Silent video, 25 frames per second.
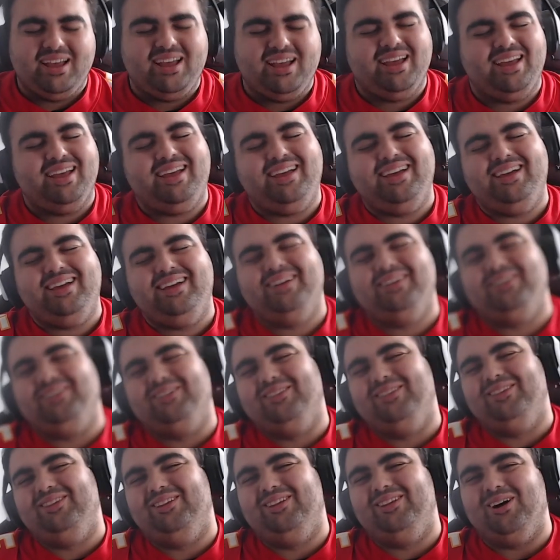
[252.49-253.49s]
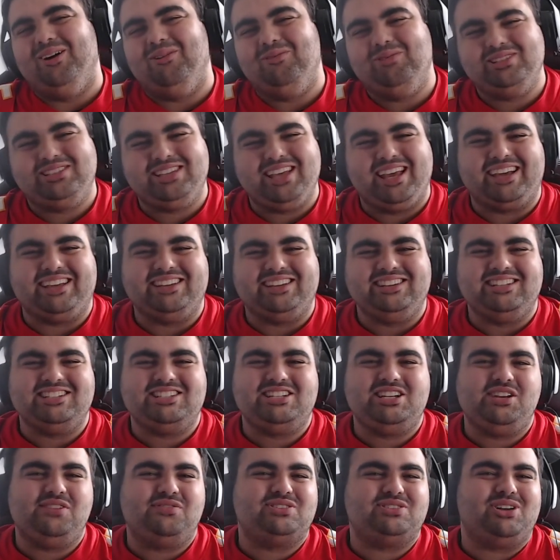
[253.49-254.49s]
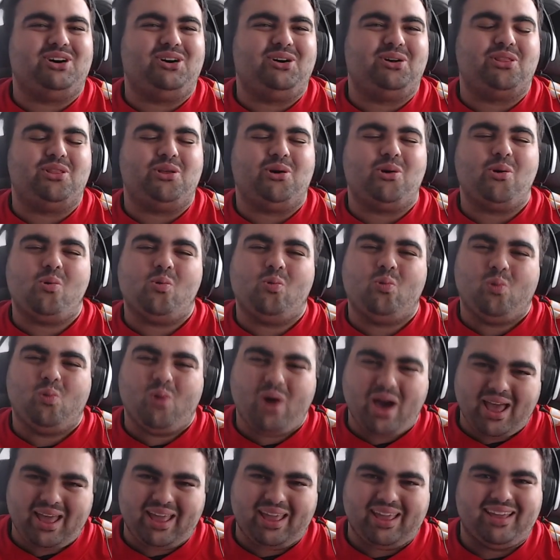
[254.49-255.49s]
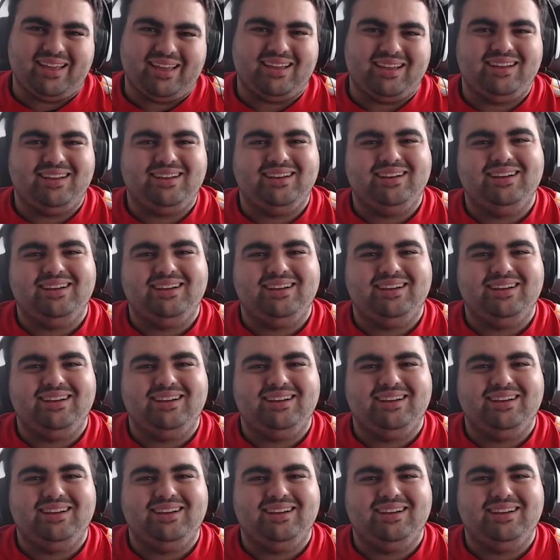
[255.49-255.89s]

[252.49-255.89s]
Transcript: Hell no. We taking the Chiefs all the way.